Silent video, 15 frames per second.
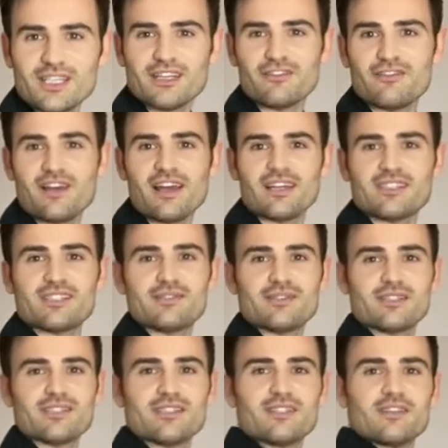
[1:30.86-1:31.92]
effect,
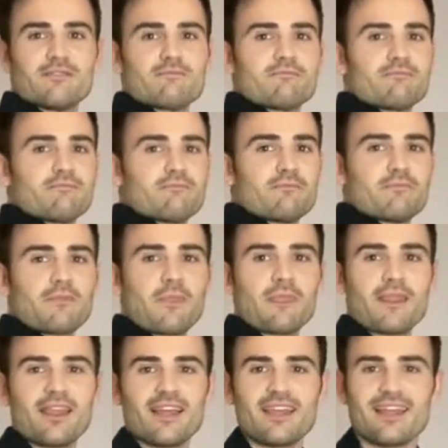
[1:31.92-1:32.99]
which,
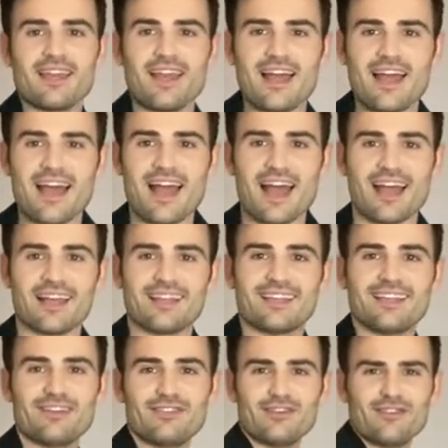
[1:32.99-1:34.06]
yeah,
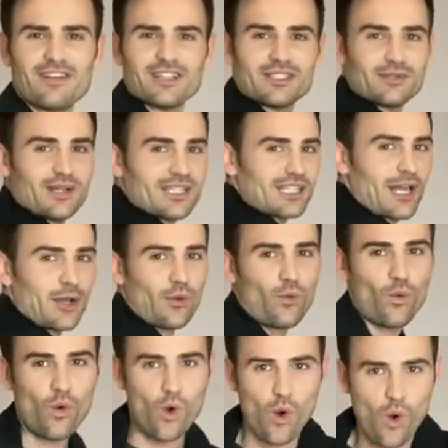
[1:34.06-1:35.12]
I feel very swish, like.
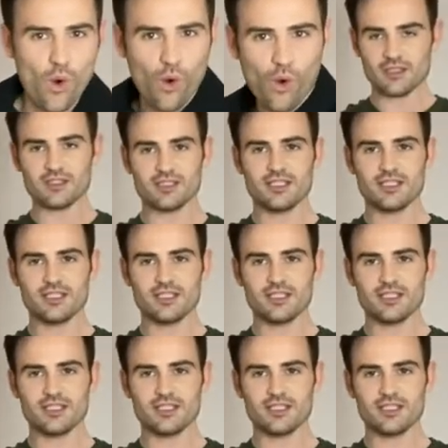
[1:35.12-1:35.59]
So